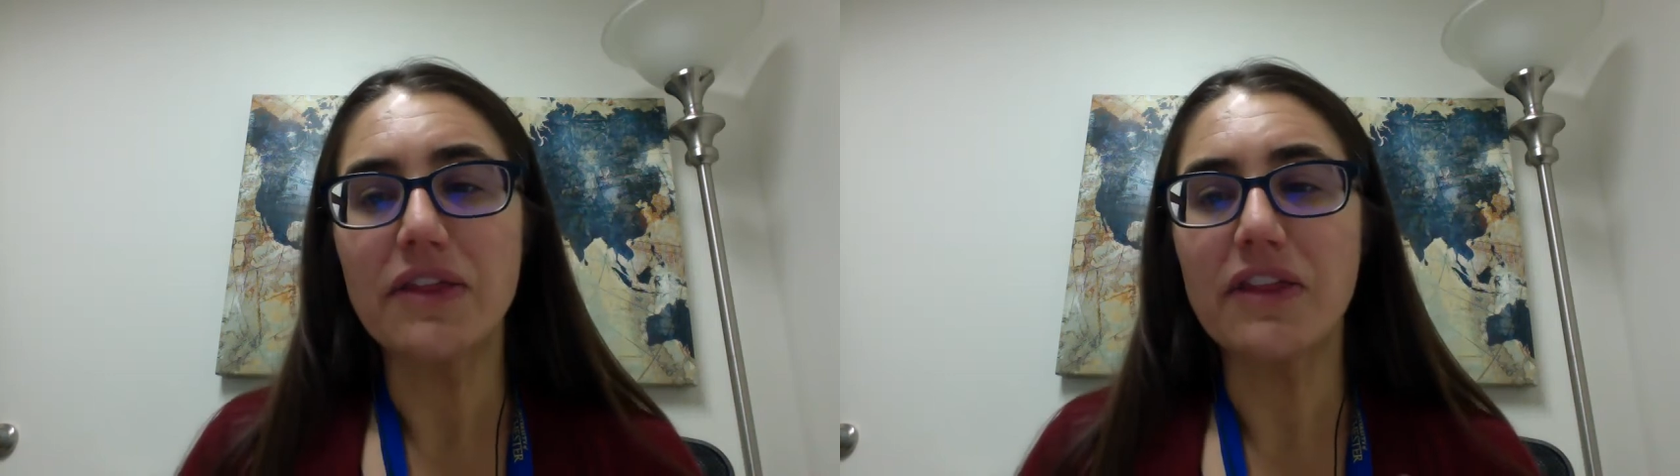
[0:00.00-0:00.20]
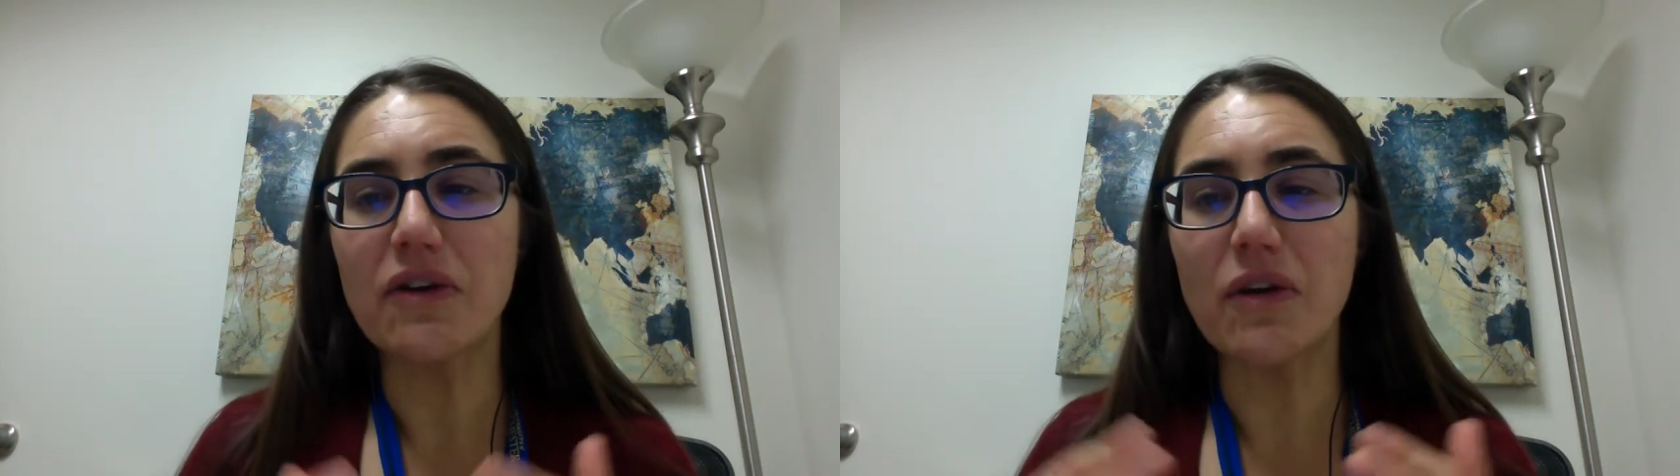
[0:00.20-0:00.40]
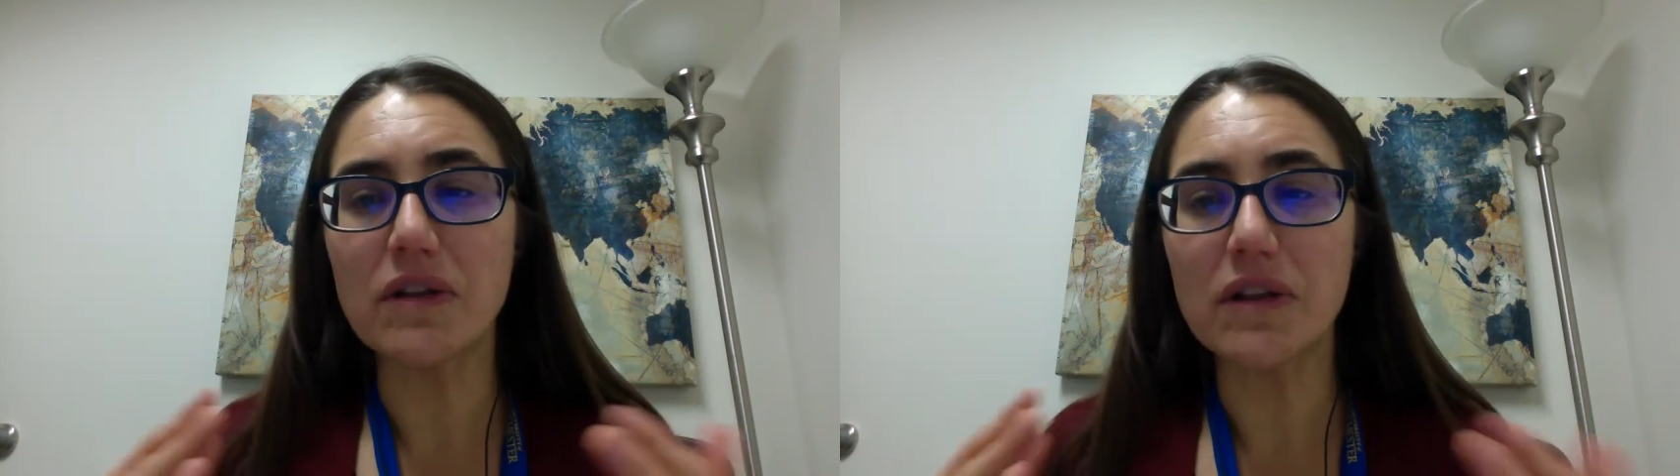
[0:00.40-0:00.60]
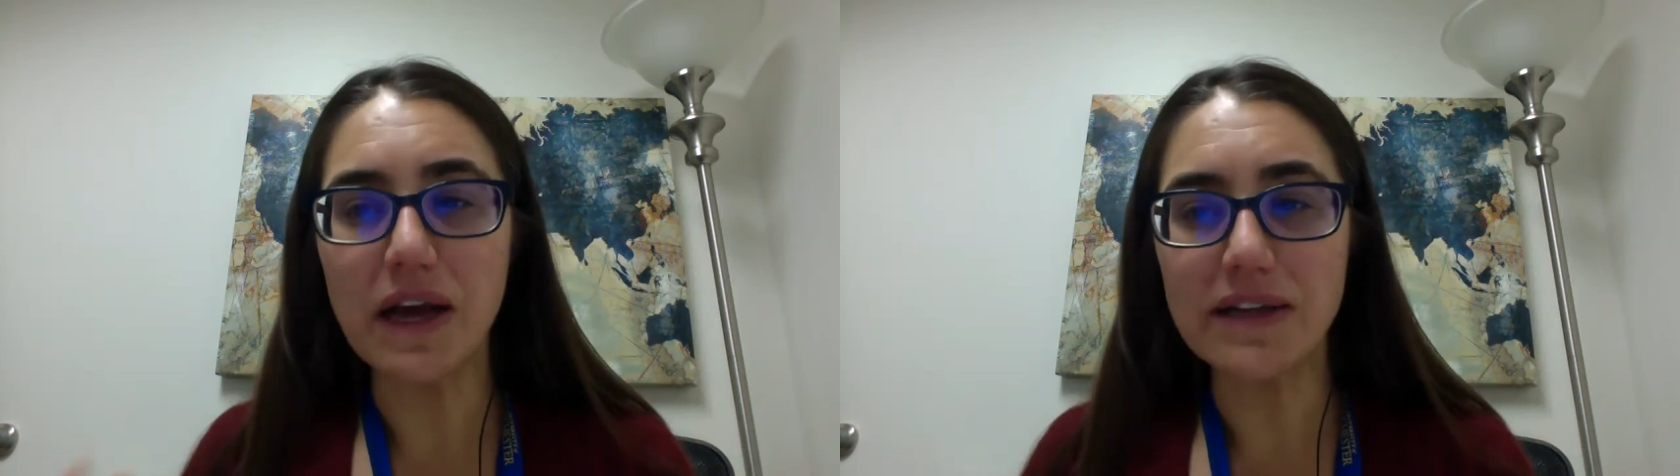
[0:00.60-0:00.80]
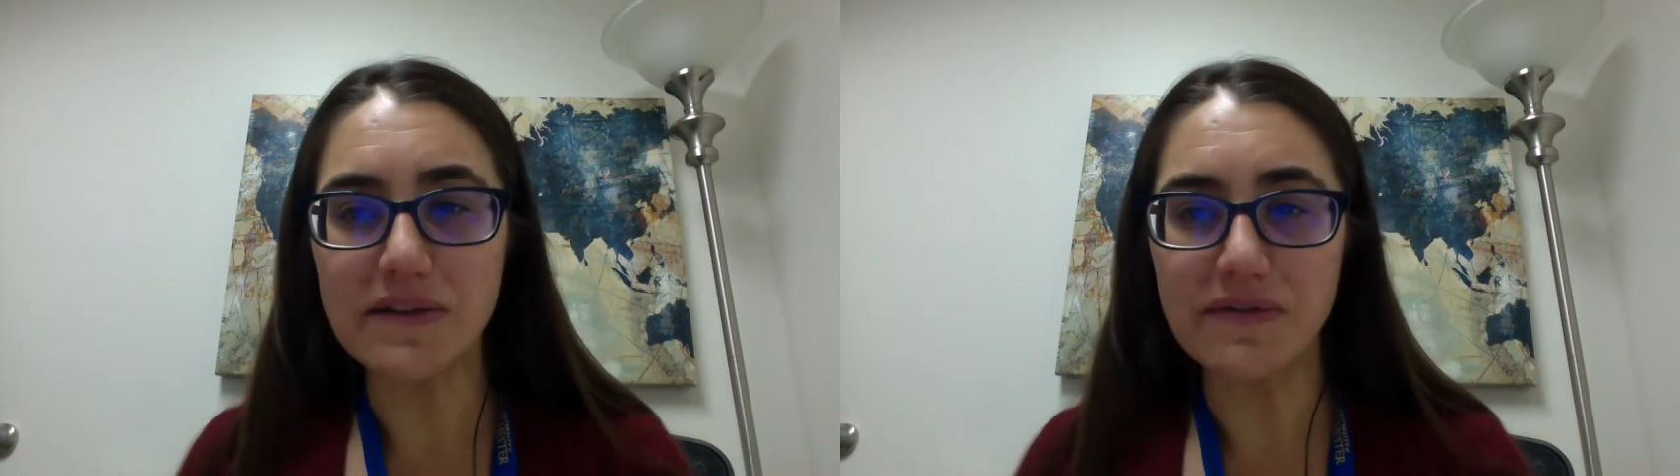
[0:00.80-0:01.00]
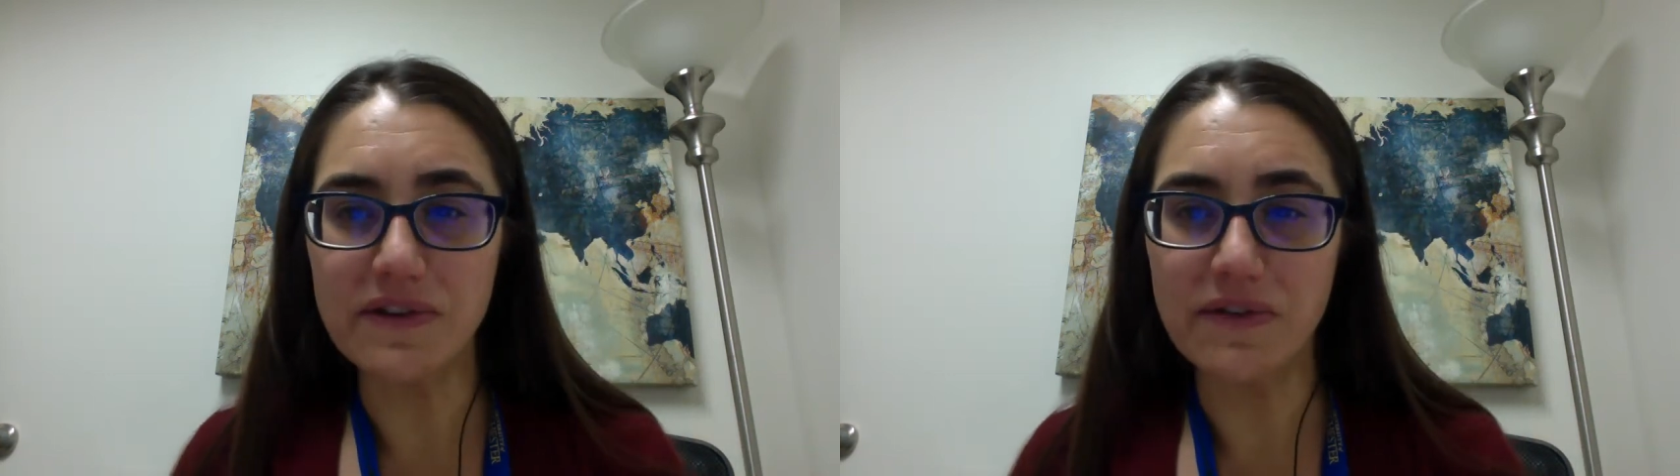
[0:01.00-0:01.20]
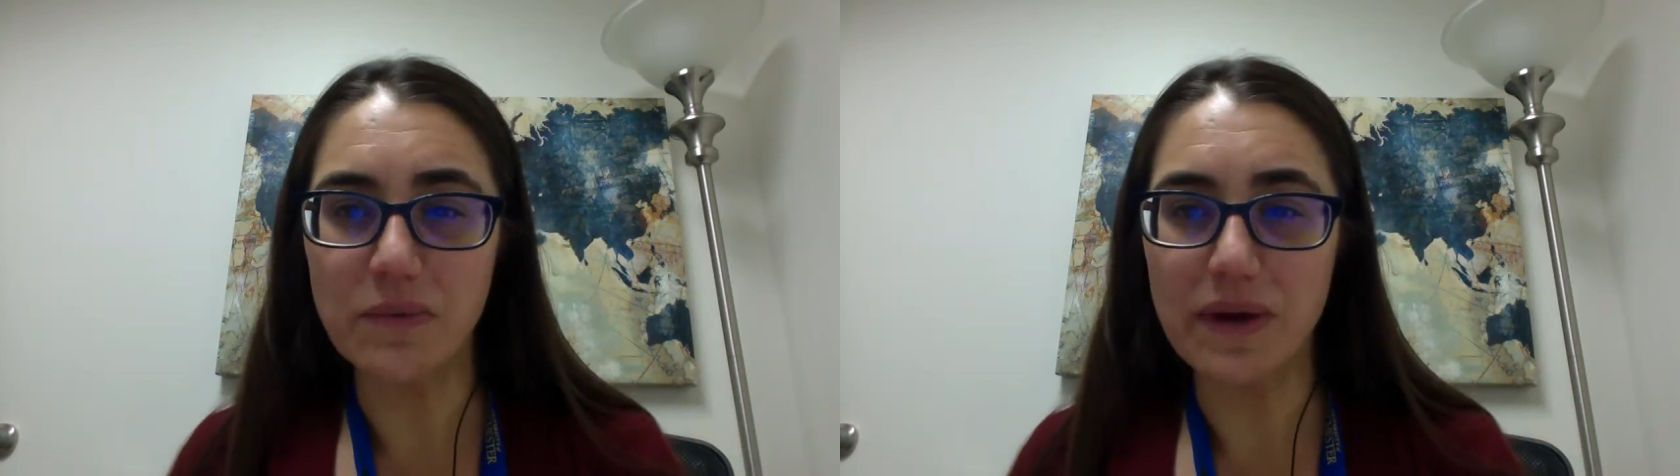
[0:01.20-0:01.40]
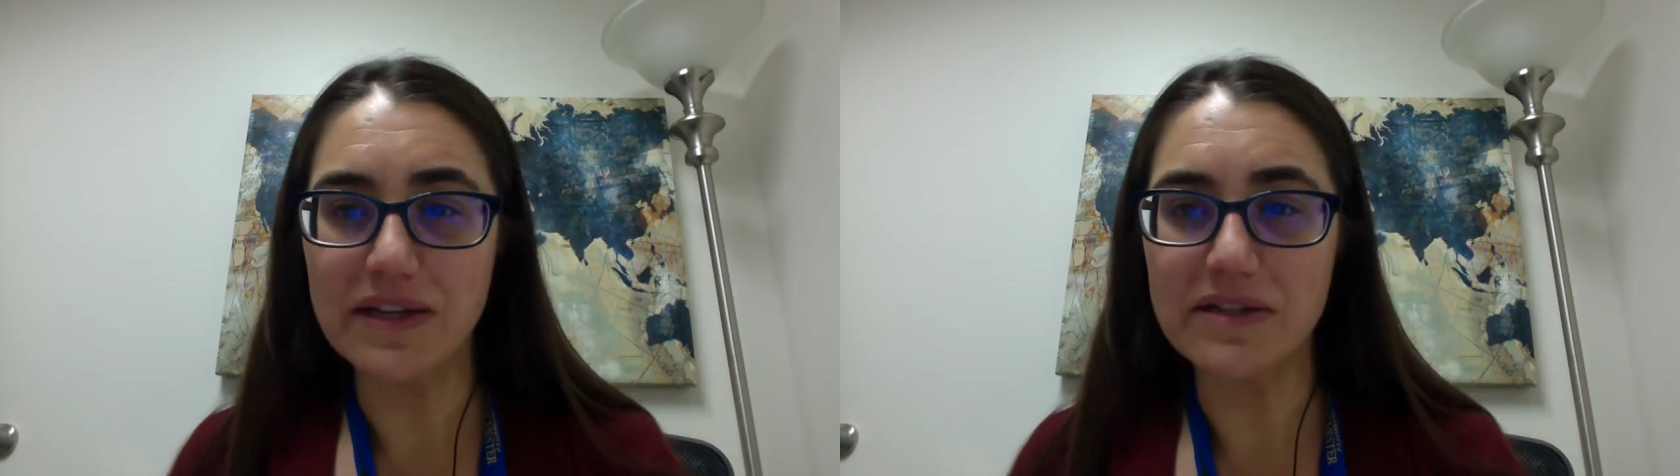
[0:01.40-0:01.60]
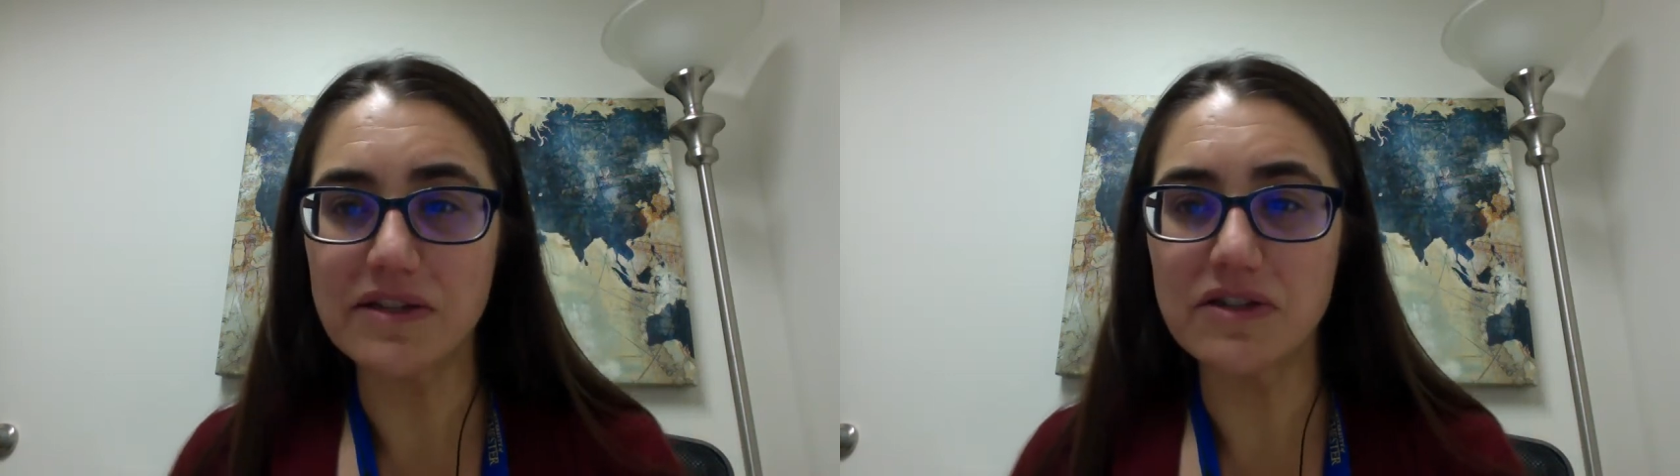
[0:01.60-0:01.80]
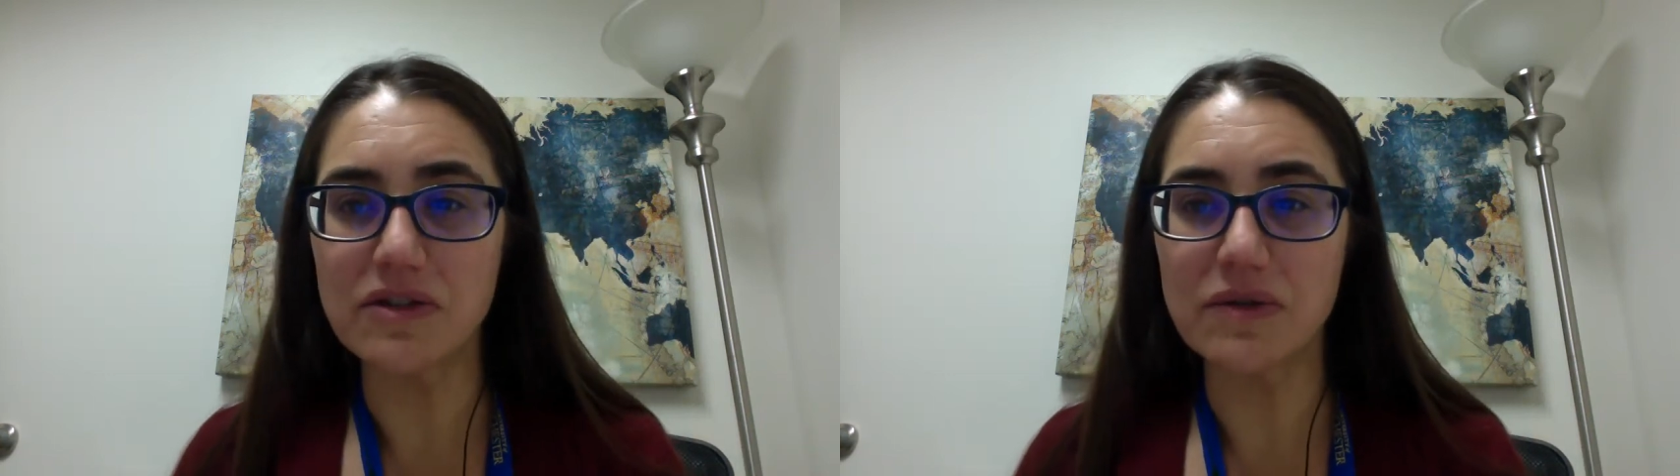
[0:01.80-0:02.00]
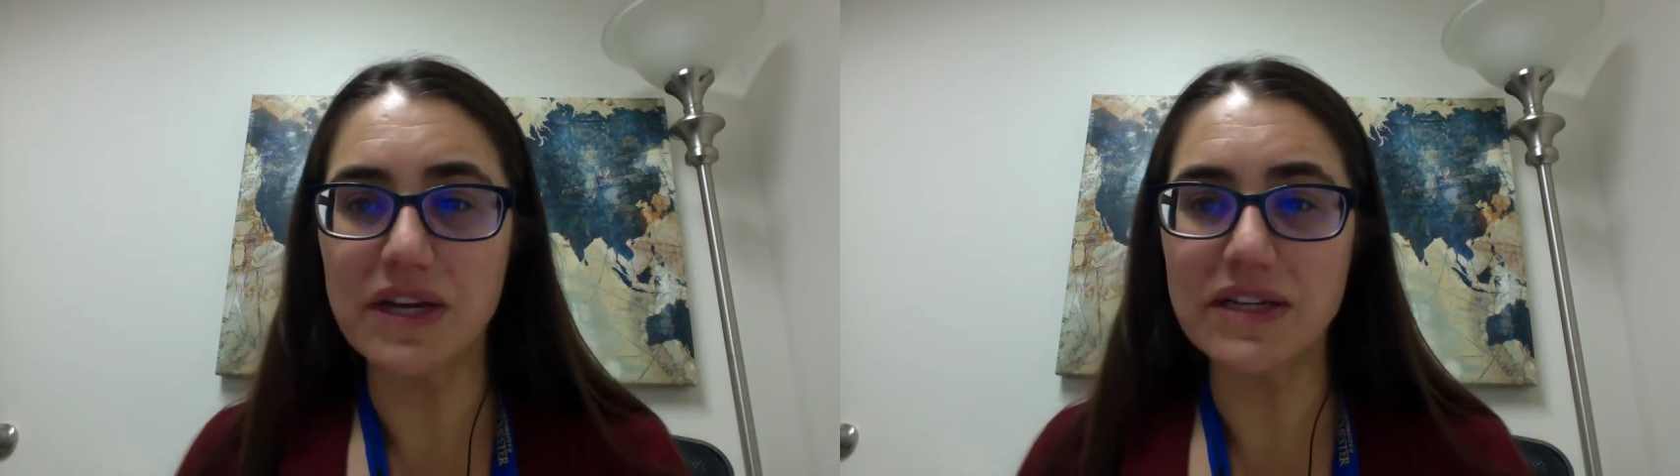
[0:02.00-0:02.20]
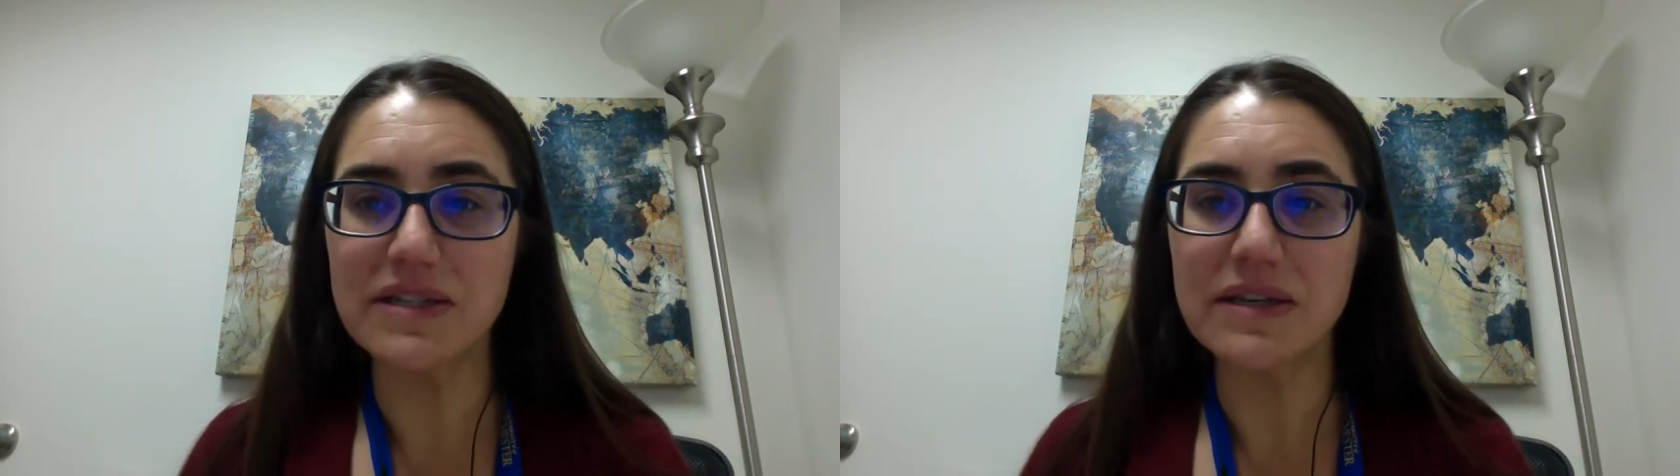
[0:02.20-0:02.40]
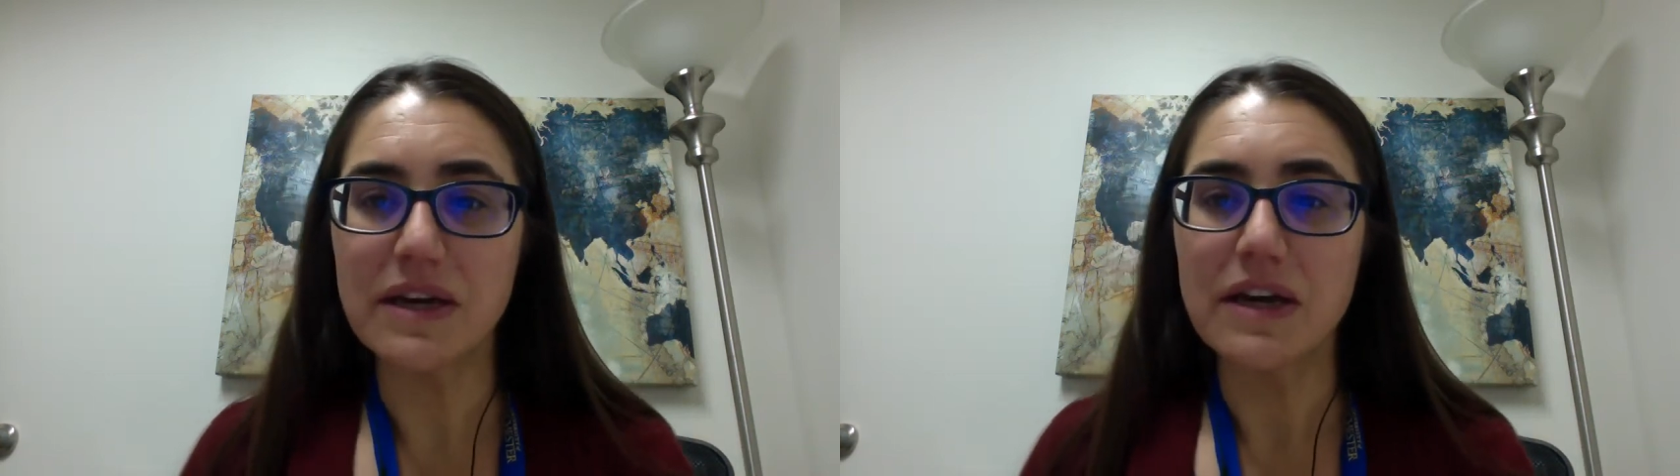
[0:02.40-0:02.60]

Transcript: There are lots of different ways to do this.